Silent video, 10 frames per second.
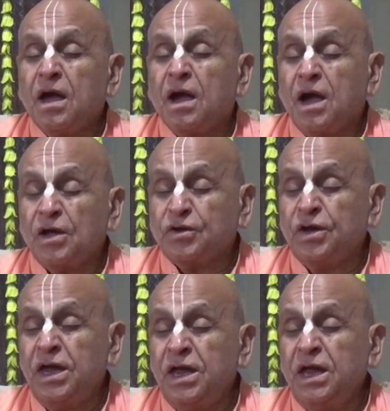
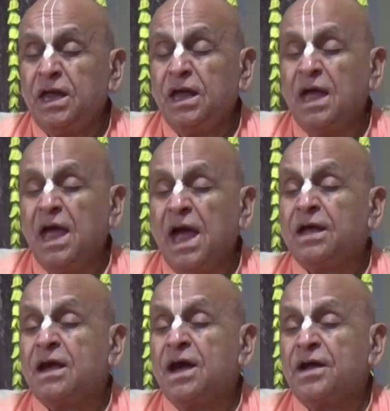Kathani
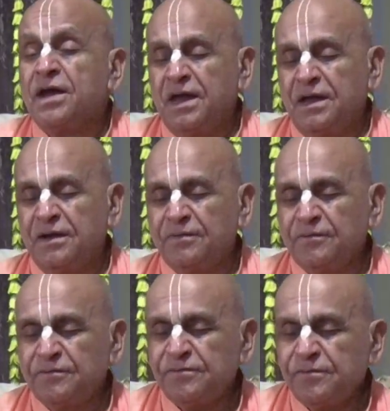and Karni.
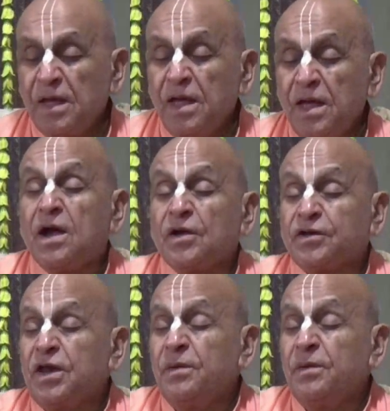
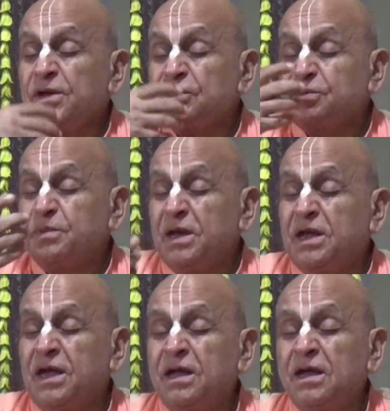Kathani means
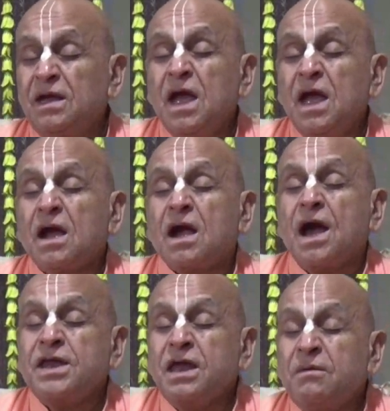speaking,
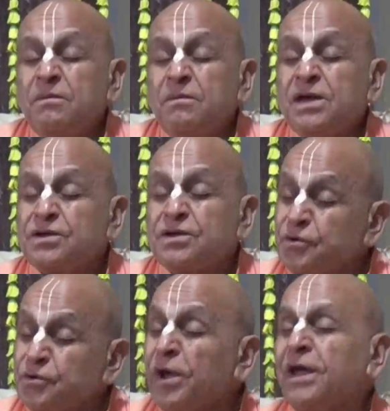Karni means
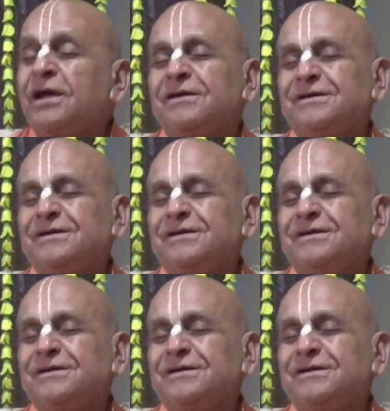doing.